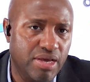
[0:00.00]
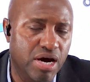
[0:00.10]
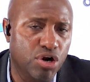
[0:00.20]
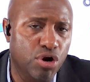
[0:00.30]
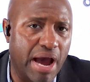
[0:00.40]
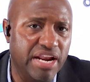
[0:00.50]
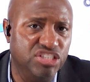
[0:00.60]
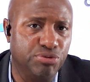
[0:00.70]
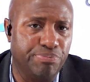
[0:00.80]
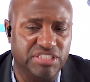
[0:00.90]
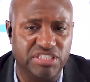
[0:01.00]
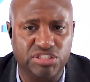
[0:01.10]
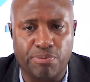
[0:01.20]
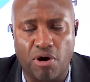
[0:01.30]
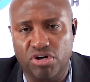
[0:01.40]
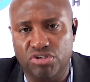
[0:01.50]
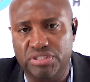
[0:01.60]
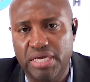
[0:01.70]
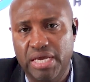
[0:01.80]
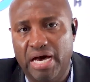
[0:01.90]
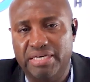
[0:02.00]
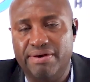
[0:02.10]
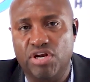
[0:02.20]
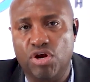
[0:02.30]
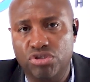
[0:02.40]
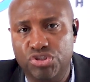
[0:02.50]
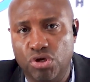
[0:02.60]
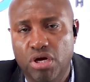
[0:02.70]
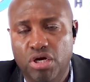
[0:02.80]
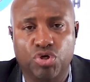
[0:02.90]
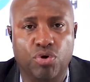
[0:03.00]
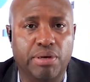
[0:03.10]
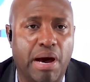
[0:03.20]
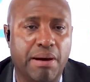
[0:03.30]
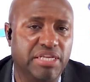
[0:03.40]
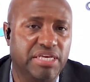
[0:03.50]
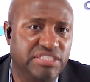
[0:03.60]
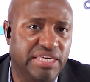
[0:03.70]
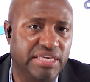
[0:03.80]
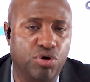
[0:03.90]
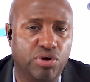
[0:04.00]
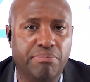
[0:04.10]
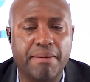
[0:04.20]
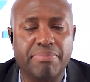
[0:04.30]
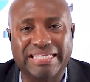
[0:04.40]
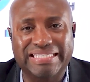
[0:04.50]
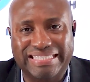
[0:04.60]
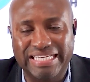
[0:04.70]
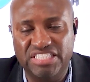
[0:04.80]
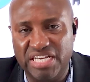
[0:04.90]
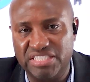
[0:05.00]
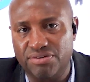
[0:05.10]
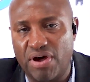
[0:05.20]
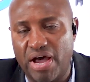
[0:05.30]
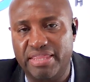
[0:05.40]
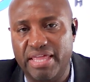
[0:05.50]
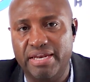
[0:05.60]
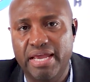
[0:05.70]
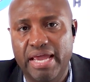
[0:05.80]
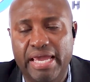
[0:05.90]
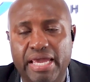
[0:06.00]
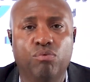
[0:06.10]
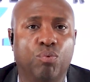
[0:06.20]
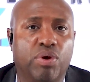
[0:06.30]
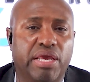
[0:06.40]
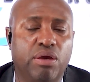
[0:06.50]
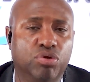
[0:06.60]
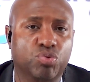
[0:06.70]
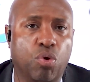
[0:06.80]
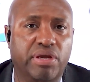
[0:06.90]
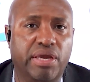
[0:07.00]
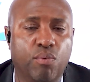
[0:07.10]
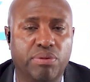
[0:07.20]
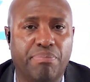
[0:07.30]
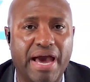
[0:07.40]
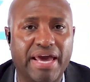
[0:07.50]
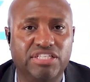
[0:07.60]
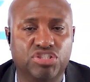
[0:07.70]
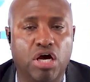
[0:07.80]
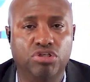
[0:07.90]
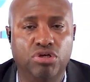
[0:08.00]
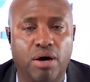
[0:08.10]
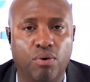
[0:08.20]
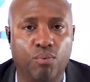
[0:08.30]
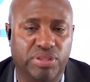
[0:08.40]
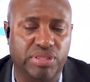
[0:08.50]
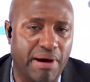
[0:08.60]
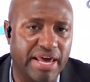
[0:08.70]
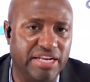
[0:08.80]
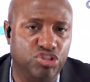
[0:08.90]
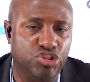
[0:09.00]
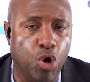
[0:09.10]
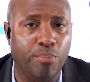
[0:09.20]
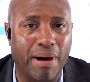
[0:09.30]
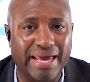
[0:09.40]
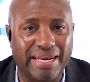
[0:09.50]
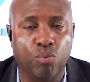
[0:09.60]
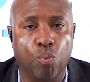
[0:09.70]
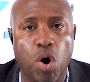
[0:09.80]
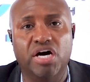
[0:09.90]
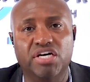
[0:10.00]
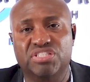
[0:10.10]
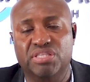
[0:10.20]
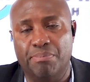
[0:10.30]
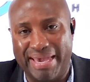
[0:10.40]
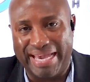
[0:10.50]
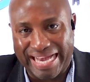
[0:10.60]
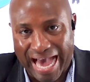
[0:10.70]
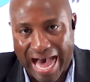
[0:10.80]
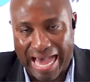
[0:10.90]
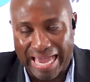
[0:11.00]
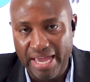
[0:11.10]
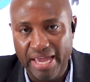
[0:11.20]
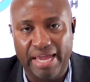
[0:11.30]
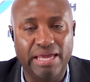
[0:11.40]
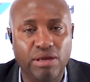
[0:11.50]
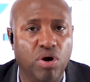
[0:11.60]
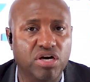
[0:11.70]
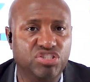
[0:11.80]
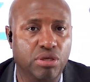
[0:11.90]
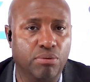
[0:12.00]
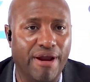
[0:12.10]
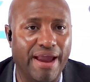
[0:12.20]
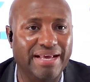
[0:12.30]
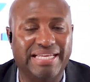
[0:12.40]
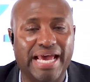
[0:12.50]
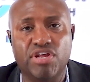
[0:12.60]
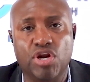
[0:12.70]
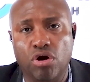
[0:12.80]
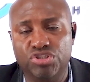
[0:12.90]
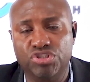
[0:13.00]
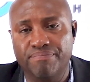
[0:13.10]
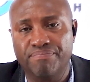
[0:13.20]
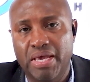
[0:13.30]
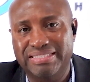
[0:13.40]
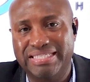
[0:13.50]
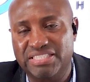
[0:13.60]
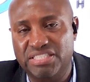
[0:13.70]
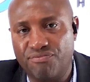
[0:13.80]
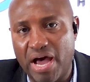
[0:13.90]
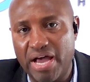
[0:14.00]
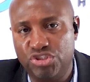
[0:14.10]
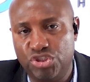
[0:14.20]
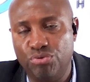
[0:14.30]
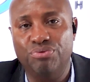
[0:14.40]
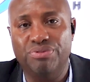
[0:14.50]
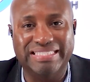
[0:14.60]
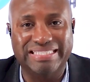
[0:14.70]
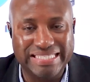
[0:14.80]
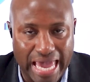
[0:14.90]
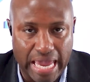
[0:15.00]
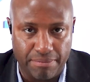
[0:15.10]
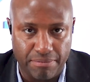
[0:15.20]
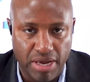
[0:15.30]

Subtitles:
Hunter Biden's business partners, Devin Archer, Tony Bobulinski. Tony Bobulinski testified that when he was working with the Bidens, Joe Biden was the big guy. He was the brand. Devin Archer testified to the same.